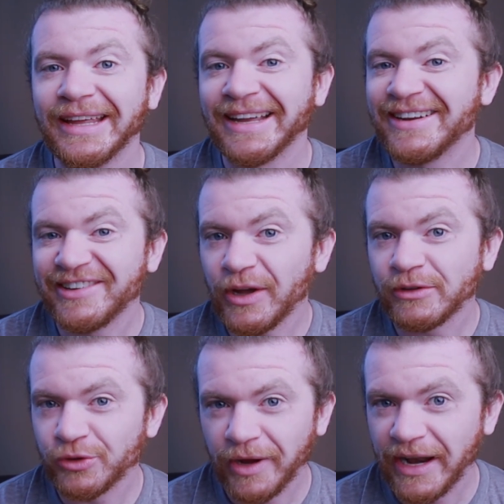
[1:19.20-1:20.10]
it doesn't go
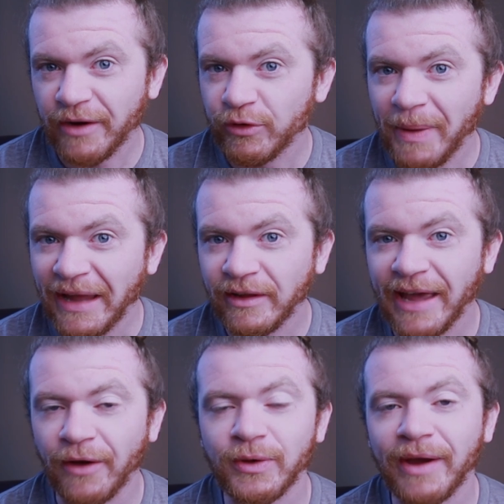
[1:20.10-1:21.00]
straight out of your bank
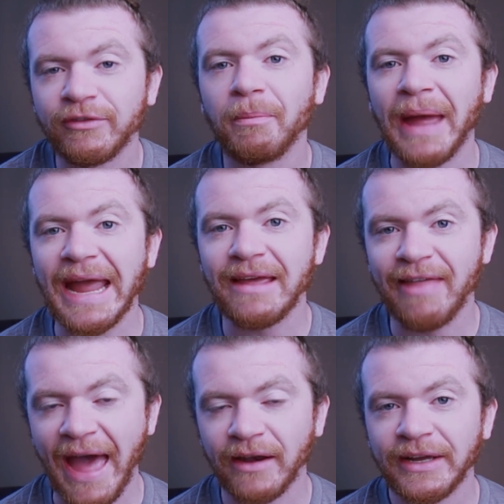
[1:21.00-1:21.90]
account. You have to pay
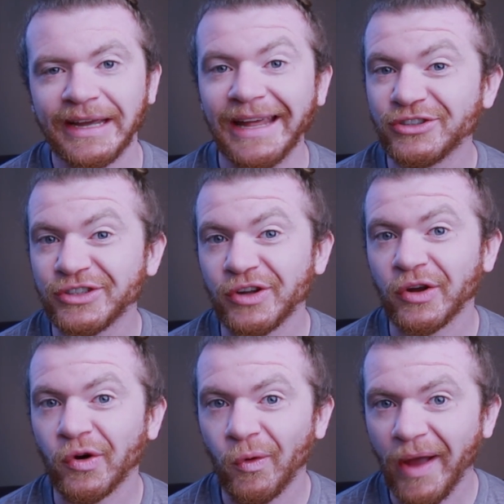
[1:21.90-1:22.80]
that. It's just a
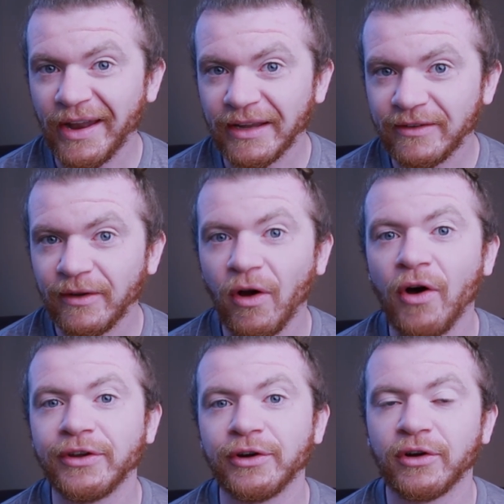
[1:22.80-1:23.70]
credit
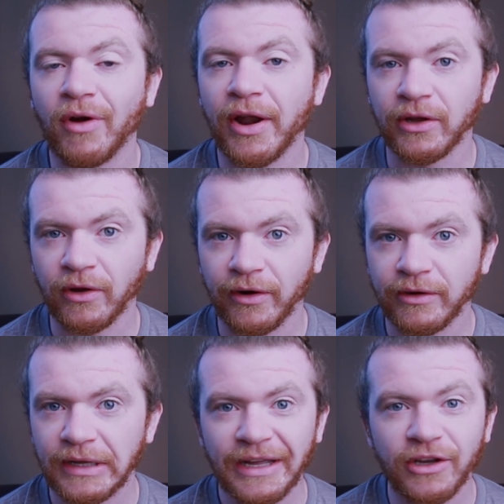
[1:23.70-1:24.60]
on your credit
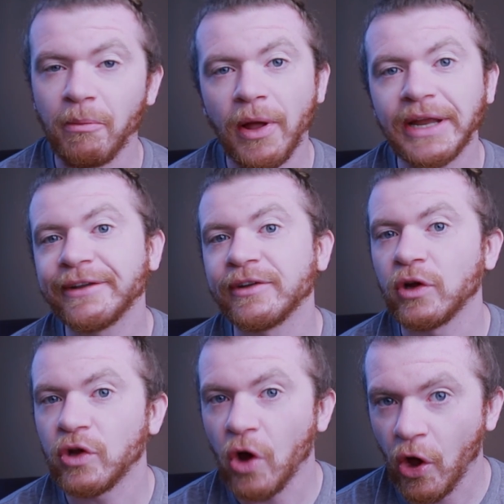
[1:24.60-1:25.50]
card. Your money
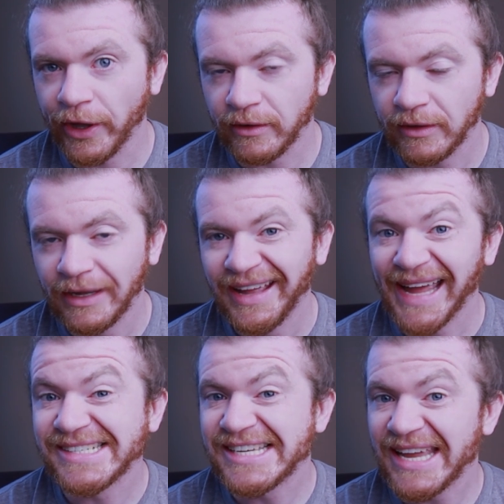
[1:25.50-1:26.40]
isn't gone.
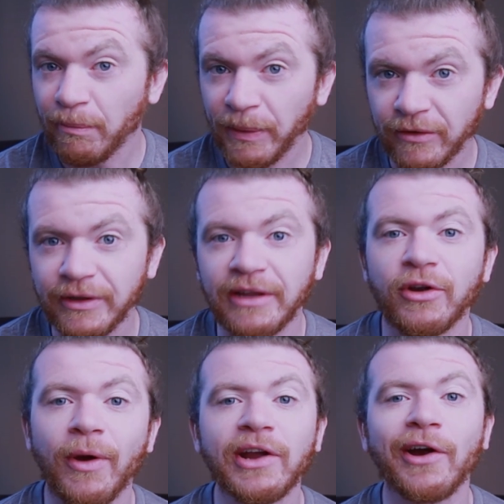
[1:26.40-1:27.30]
And typically,
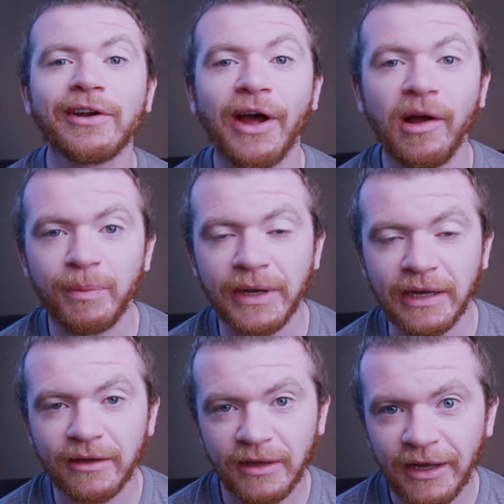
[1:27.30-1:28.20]
the credit card
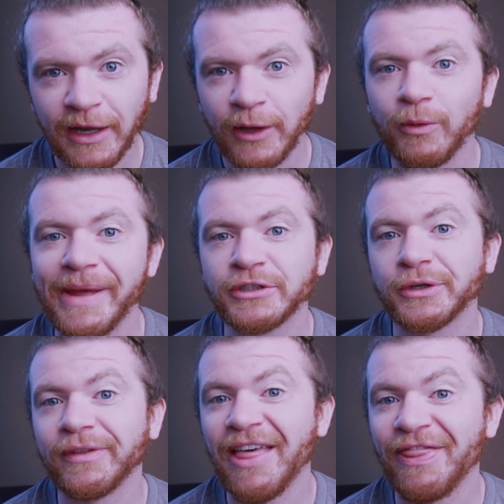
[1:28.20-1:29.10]
company will make
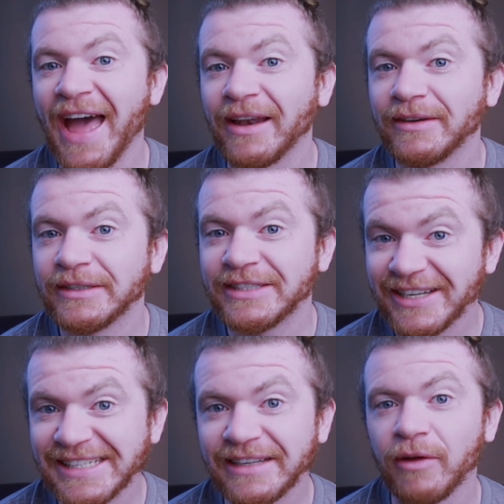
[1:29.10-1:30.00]
sure that that
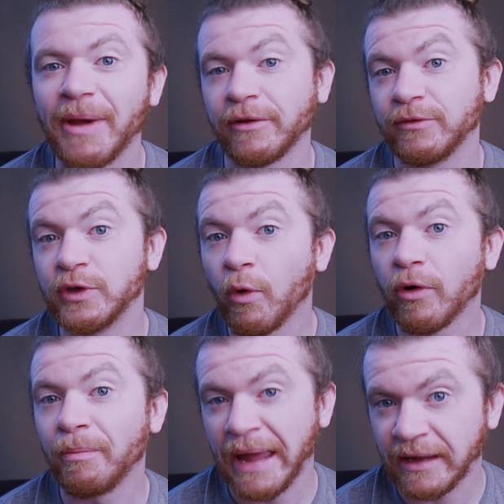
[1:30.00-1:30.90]
doesn't come out of
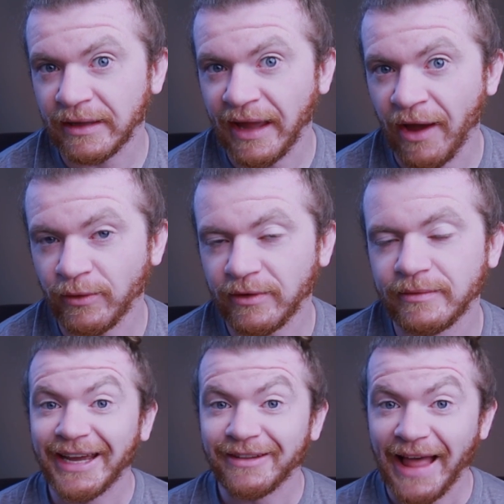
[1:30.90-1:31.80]
your bank account.
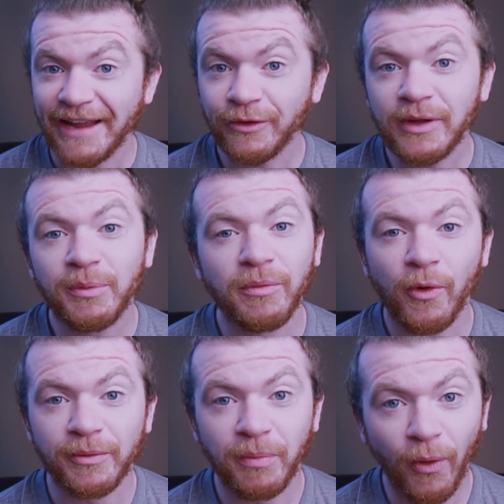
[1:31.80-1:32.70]
And lastly, but
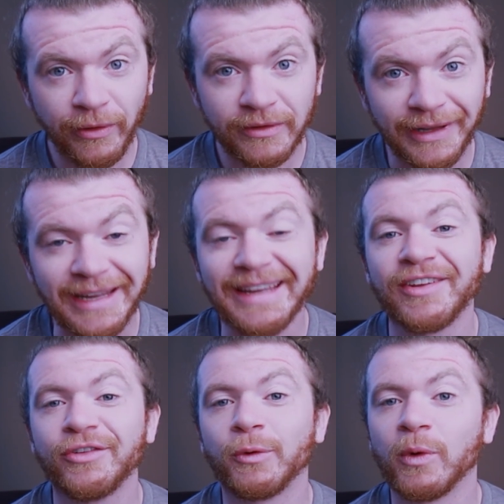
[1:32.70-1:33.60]
more importantly,
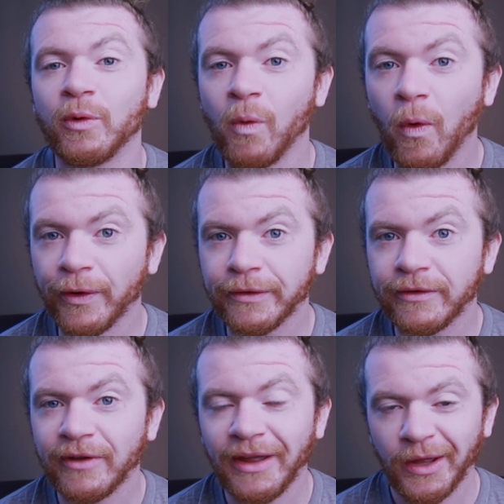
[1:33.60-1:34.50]
is the
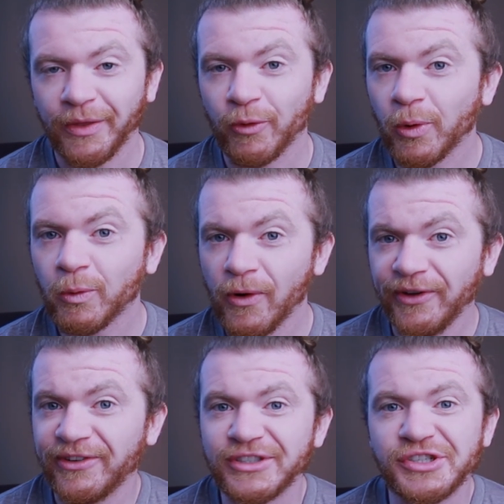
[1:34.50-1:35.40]
rewards. The
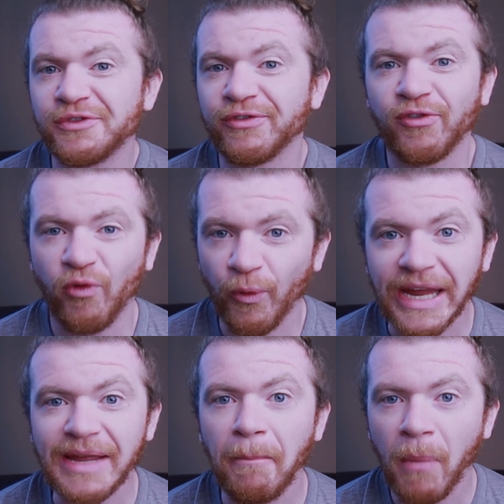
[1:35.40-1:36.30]
rewards are just
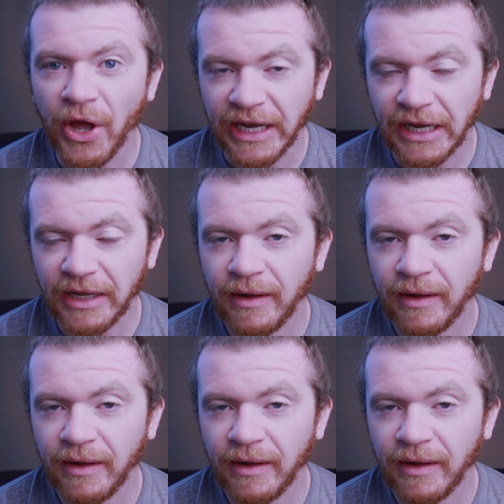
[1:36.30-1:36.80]
free money.